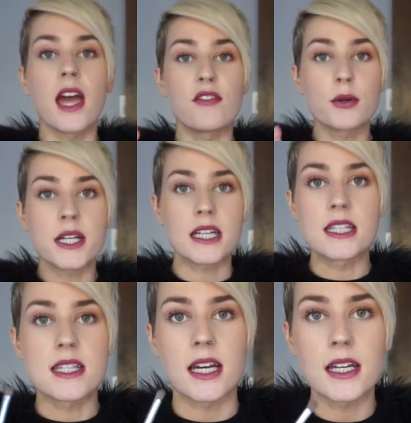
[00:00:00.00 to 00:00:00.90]
Everyone
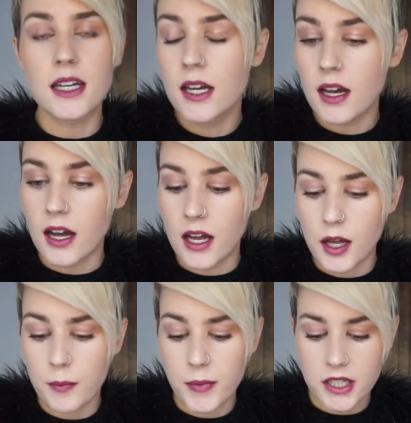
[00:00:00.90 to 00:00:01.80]
needs it.
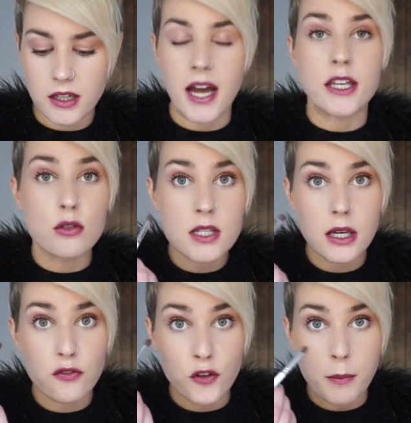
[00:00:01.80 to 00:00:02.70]
Um, I use
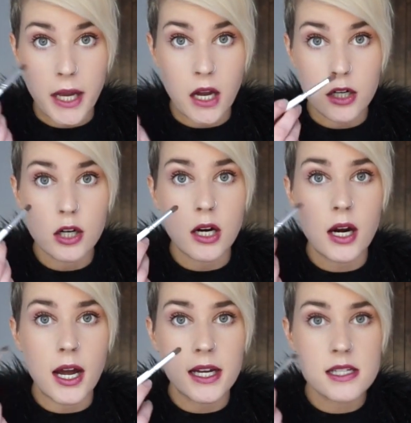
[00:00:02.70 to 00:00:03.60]
it for my
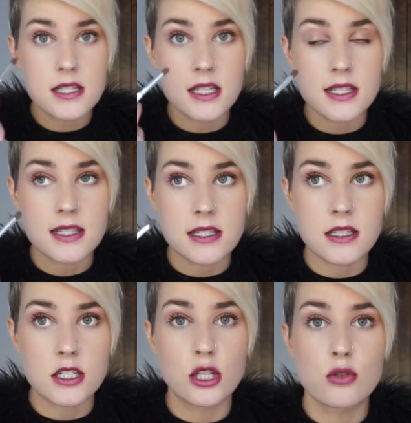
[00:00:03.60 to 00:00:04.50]
under eyes to,
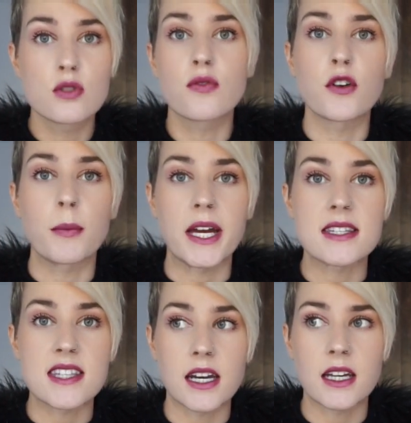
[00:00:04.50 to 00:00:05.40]
to use for my
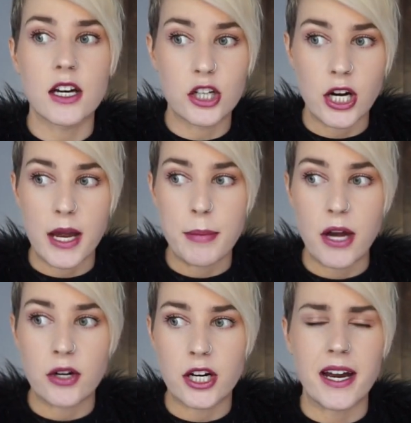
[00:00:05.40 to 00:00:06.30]
setting under eye
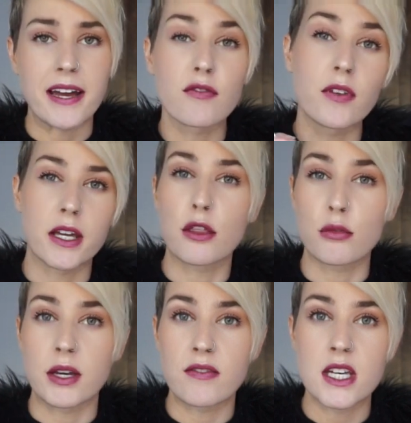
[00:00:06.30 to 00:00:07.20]
powder. I have like
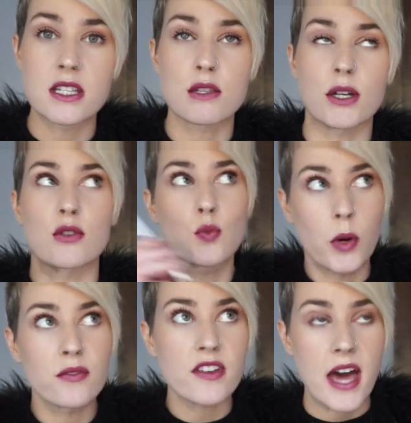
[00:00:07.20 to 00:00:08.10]
three of these, so I use
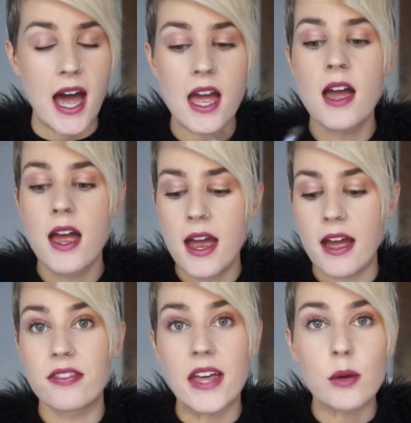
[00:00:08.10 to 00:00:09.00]
one for that.
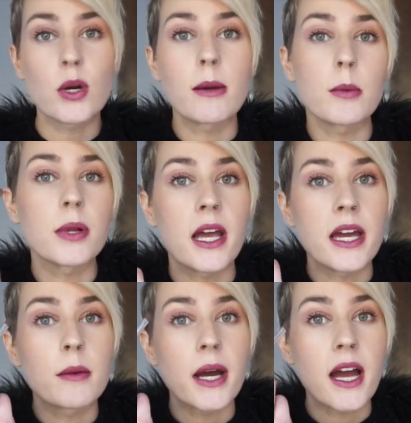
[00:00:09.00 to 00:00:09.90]
And then when I'm
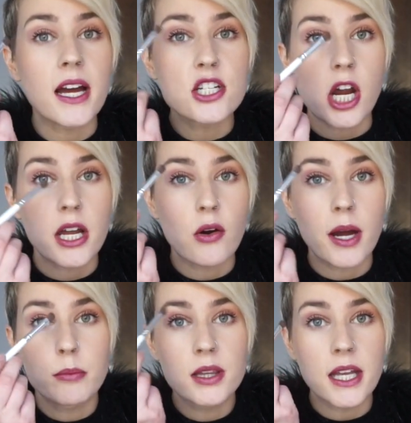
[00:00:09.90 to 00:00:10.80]
applying my eyeshadow,
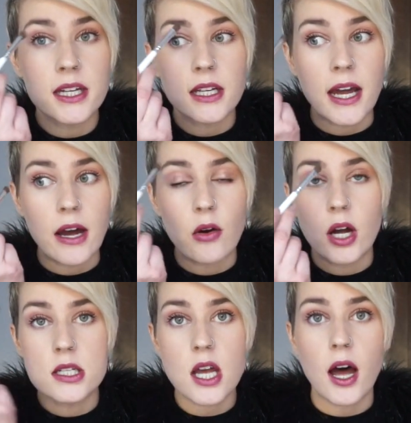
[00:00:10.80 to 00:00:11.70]
I blend it out
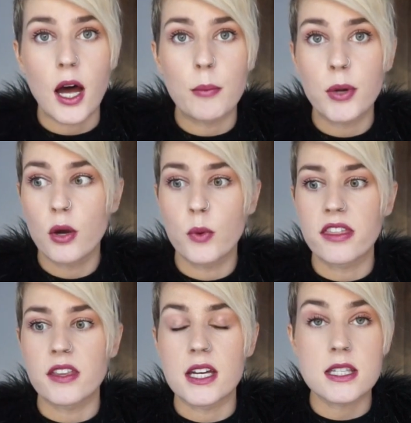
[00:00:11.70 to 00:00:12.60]
on top with
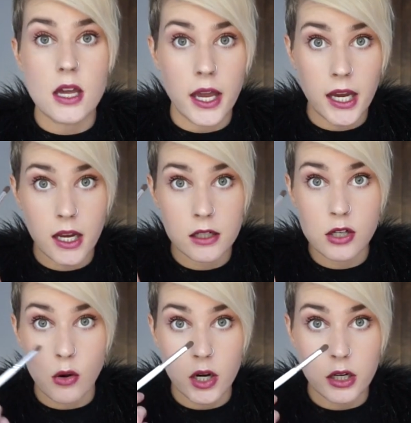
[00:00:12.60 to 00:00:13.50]
this and
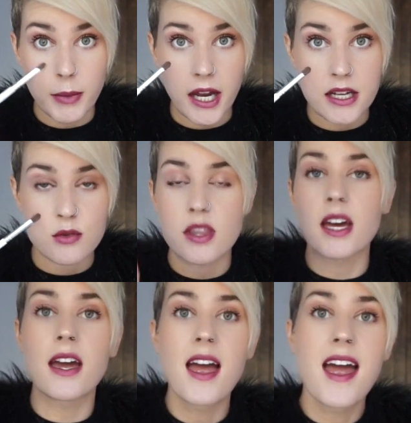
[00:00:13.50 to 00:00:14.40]
go under my eyes with
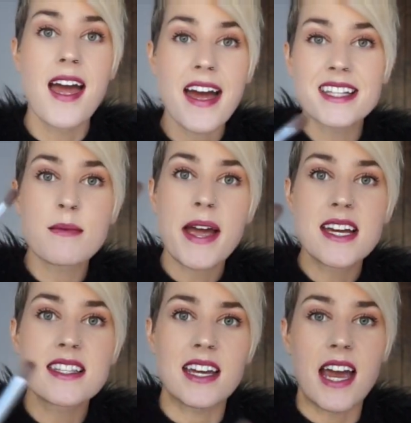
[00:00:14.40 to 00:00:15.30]
it. It's
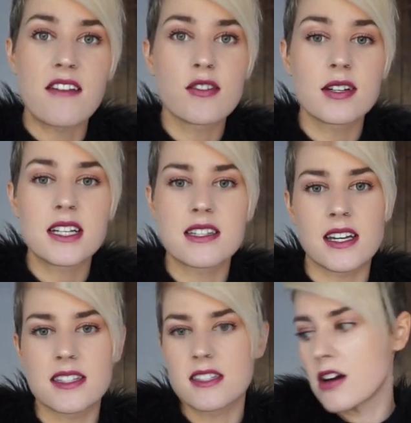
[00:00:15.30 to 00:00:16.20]
amazing, everyone needs
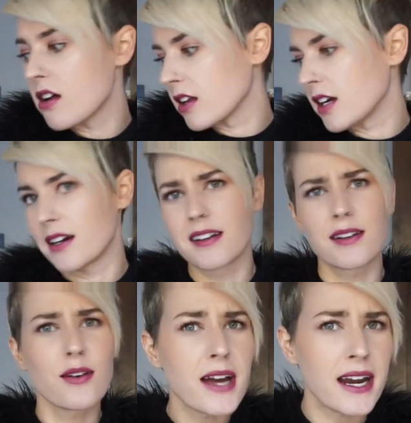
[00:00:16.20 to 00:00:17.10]
it. It's a dollar,
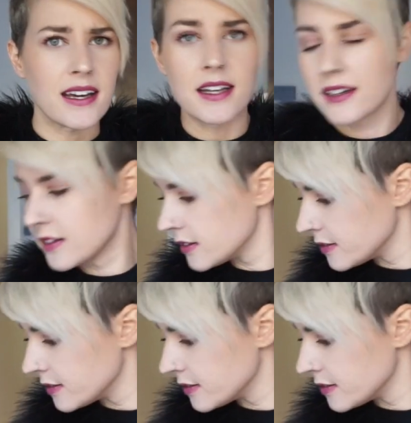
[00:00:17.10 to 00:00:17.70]
go get it.